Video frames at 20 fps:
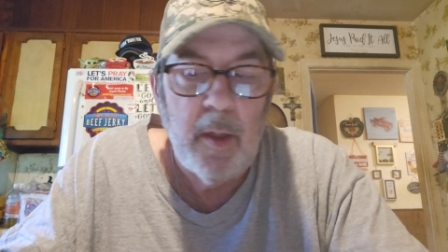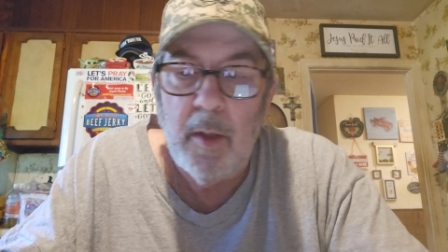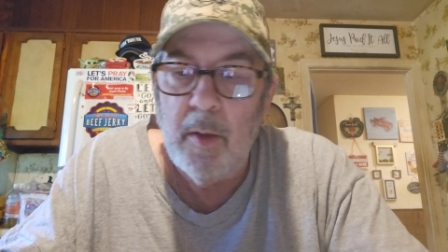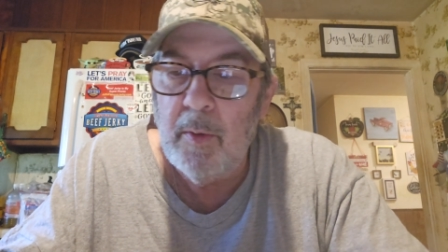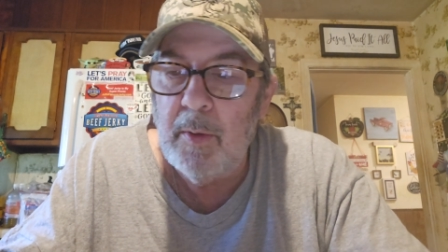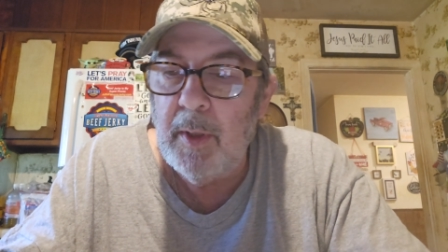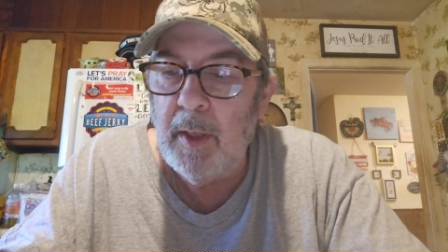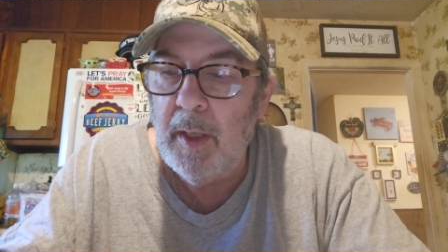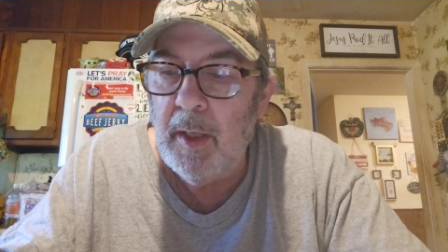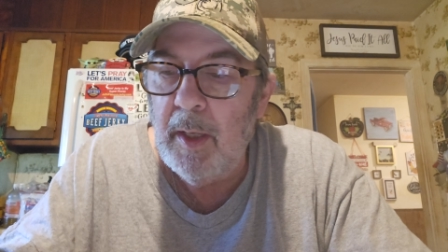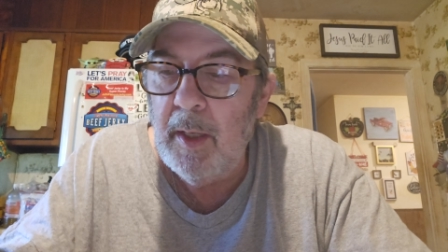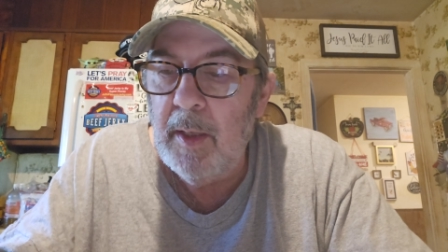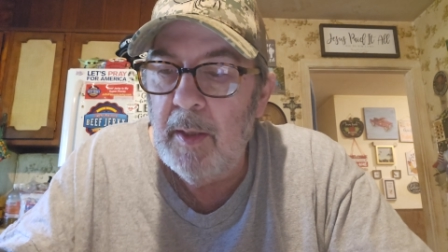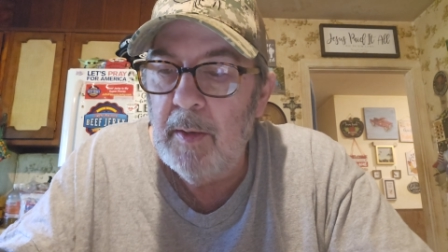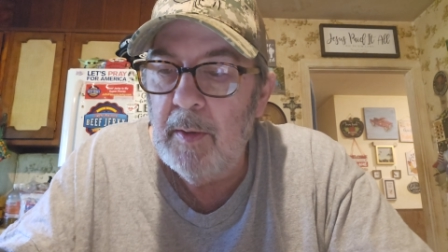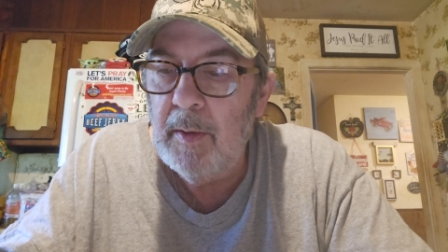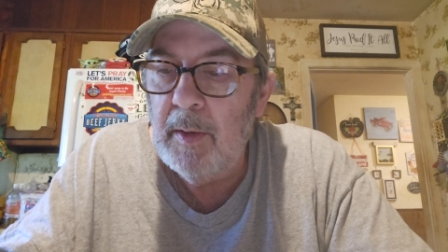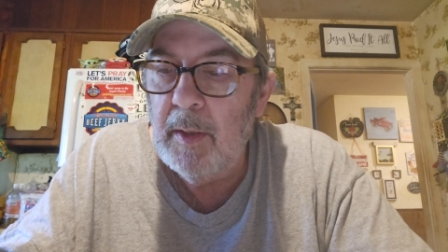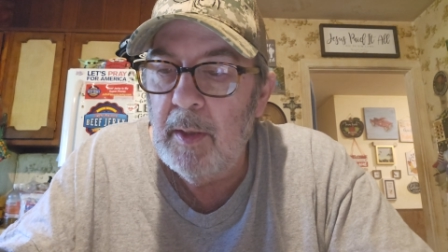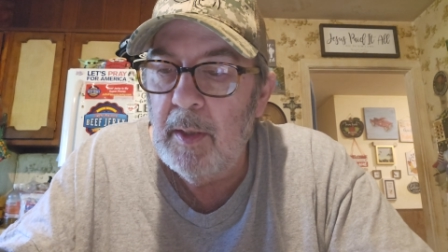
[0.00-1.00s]

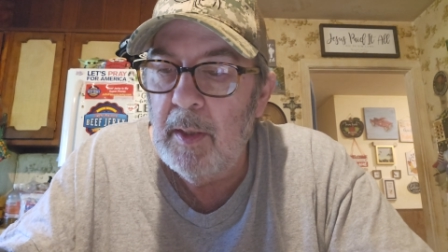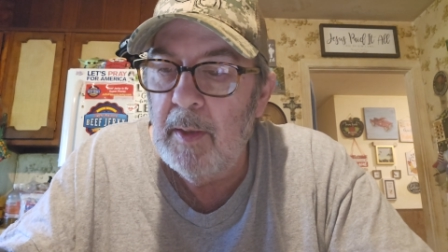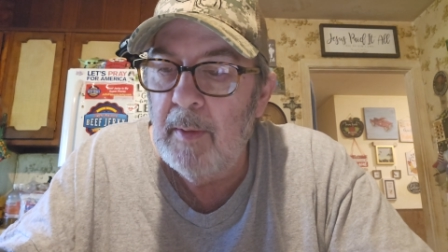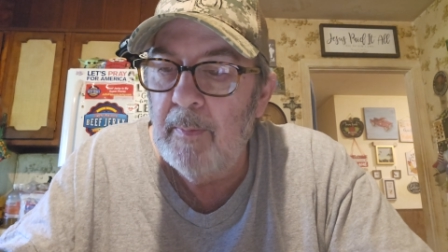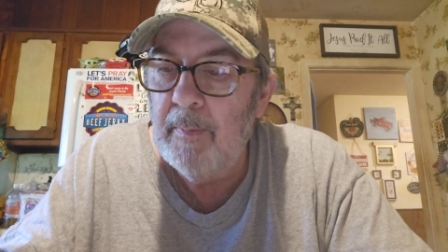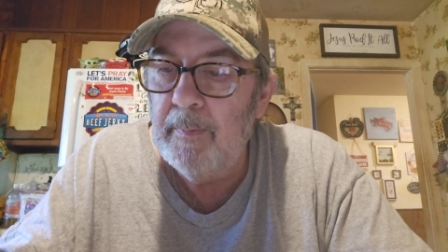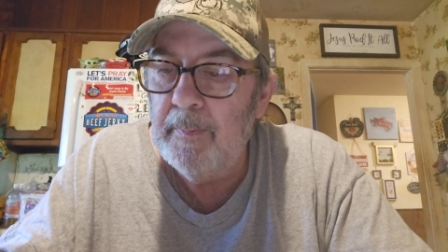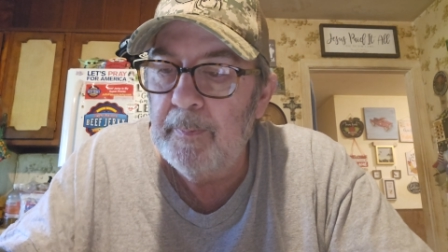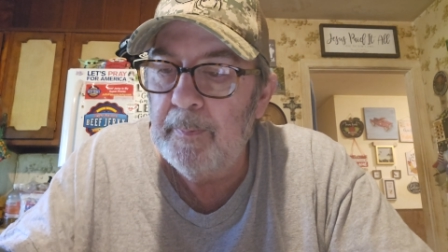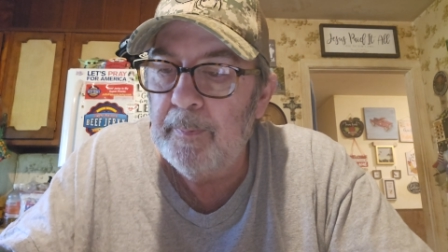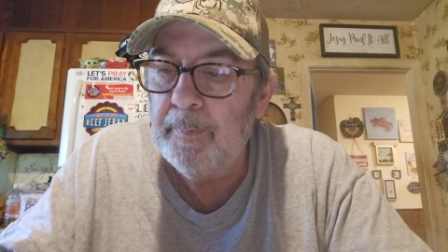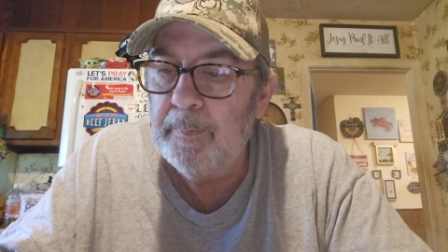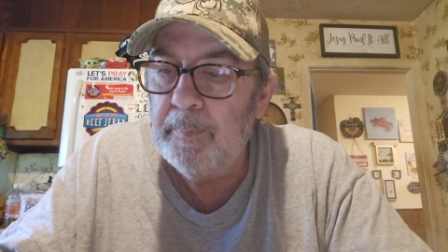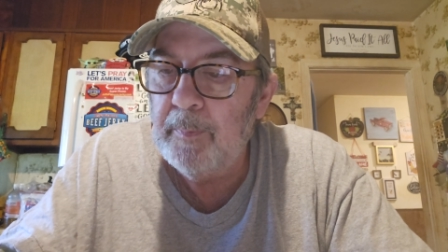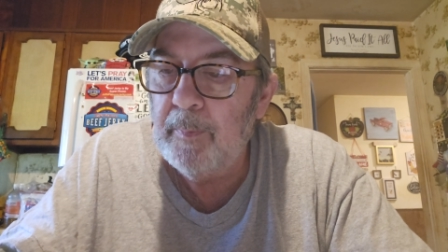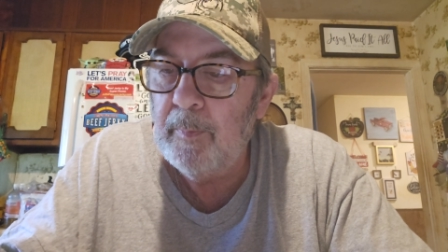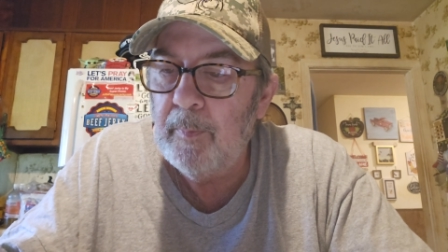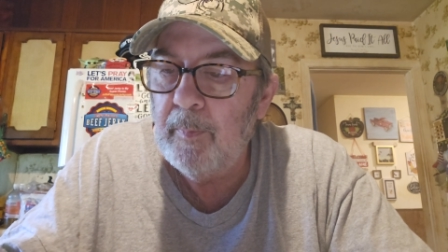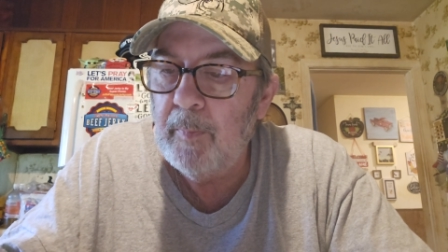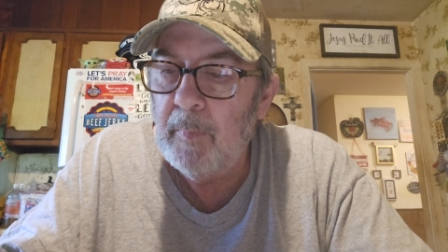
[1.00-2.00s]
Okay, um,
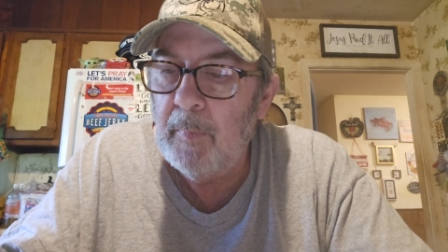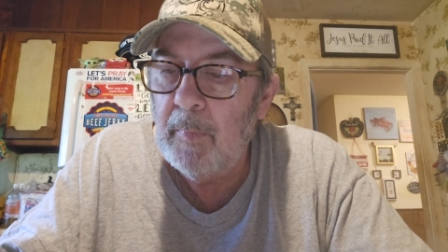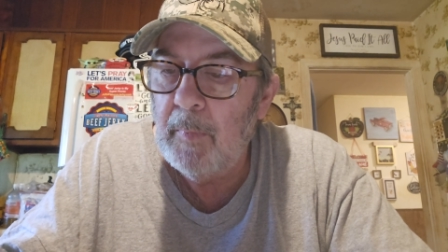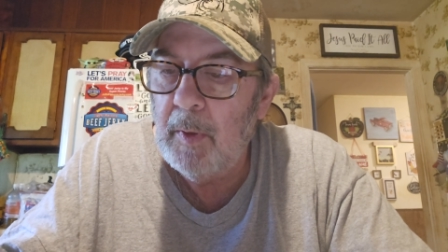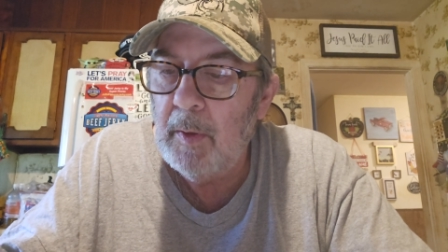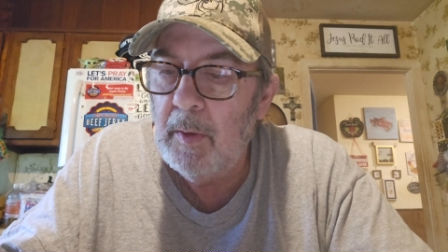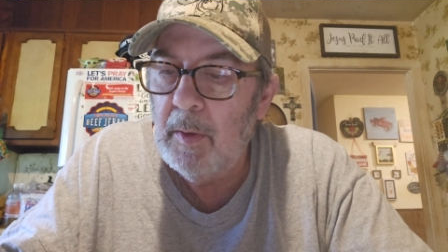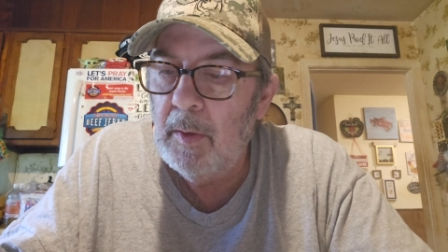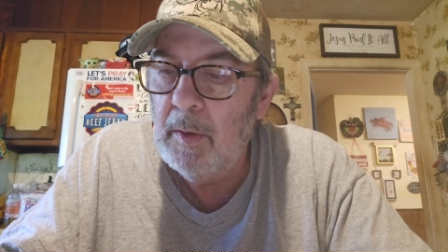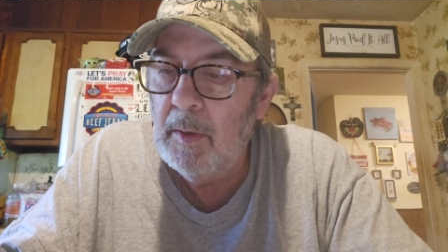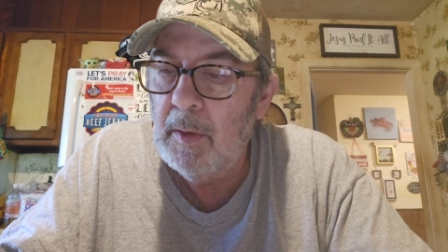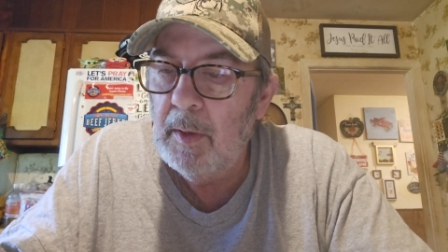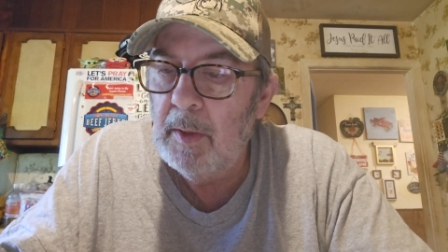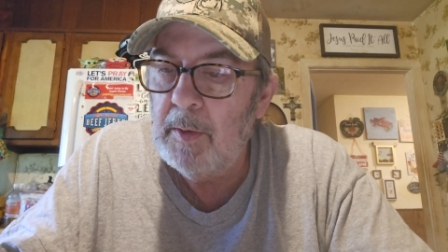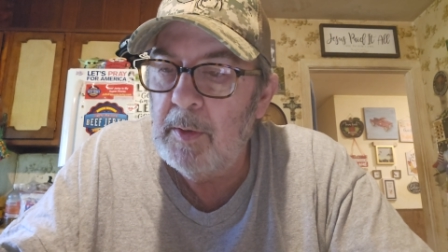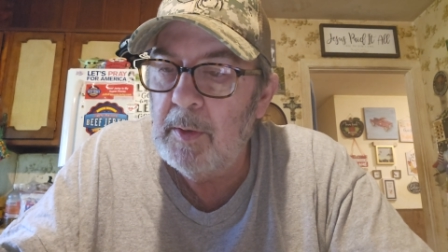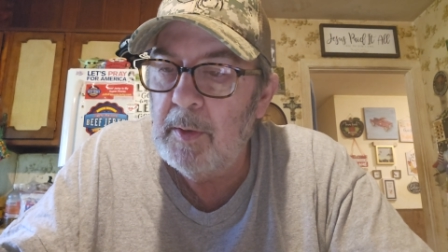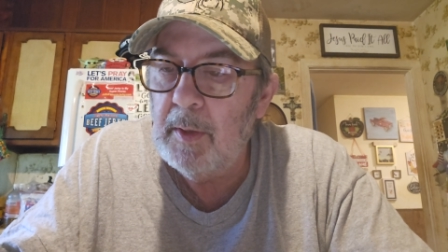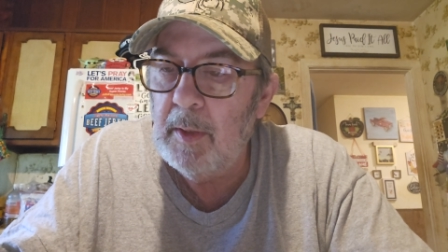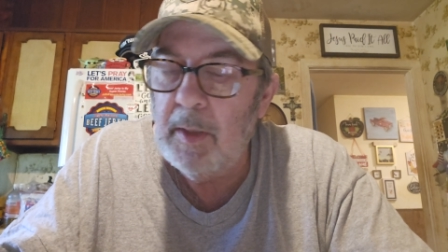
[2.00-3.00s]

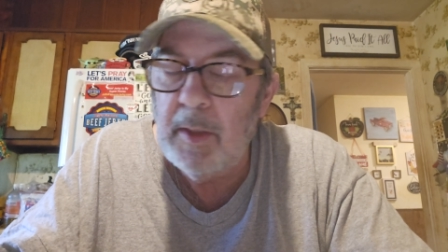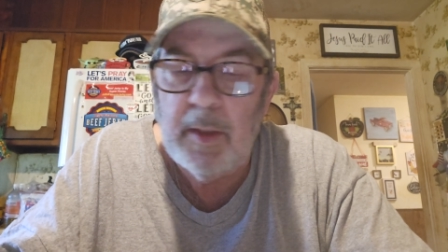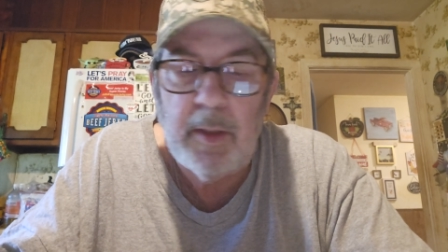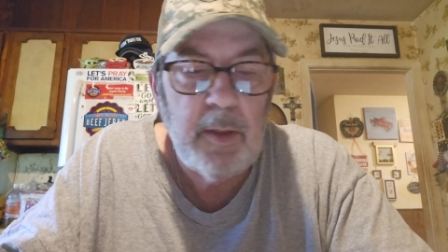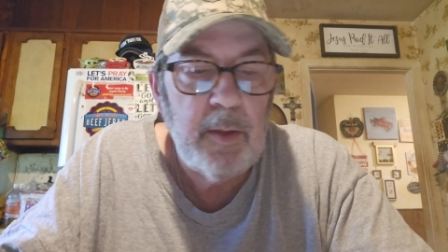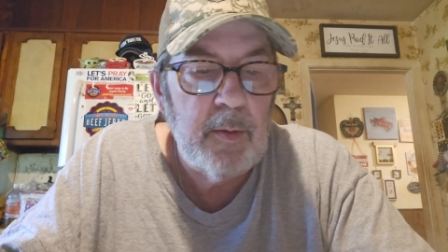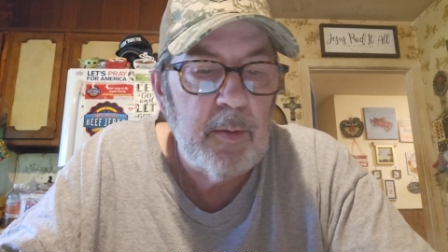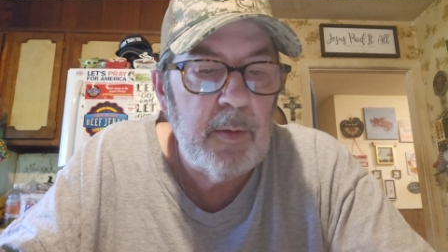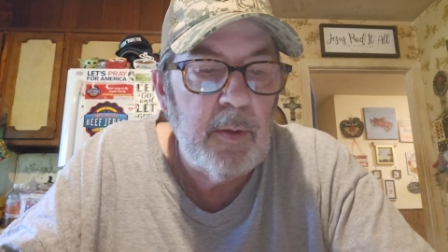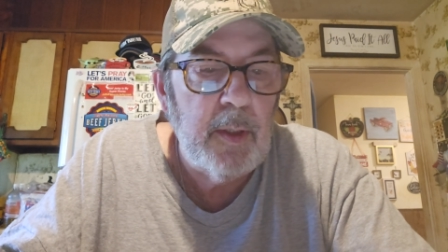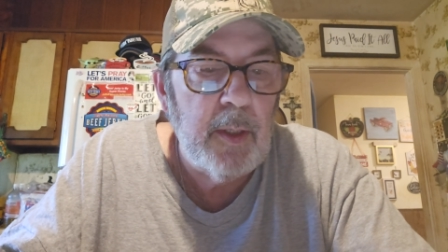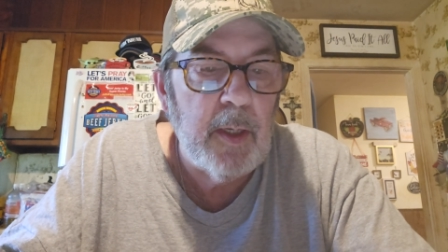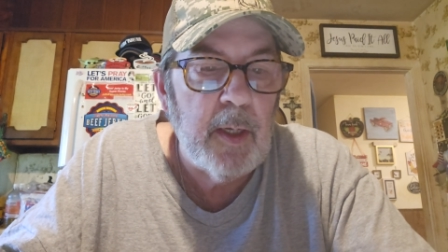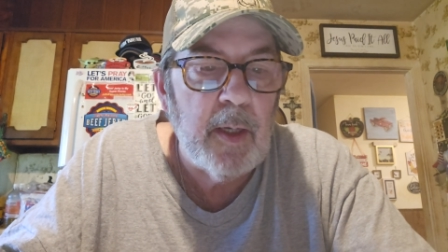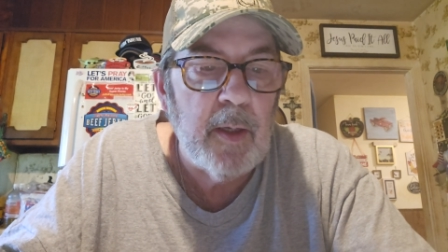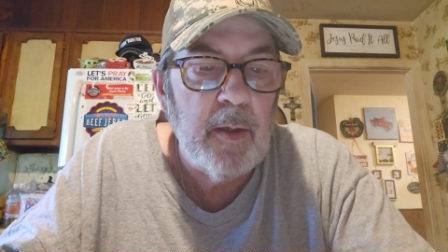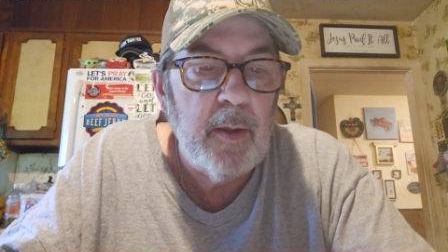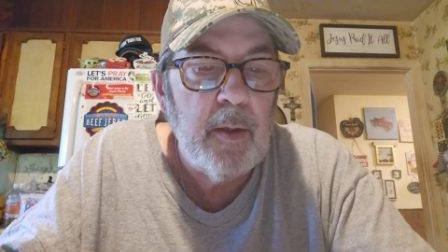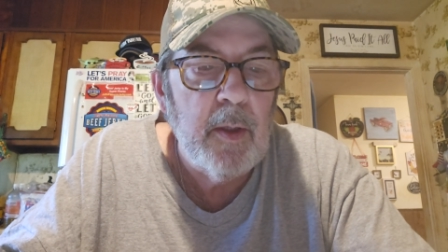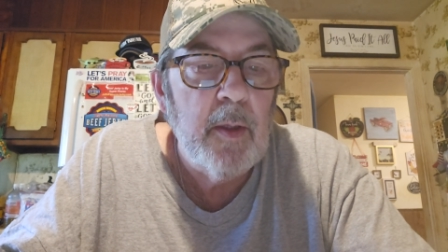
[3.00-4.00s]
let's see. Yeah.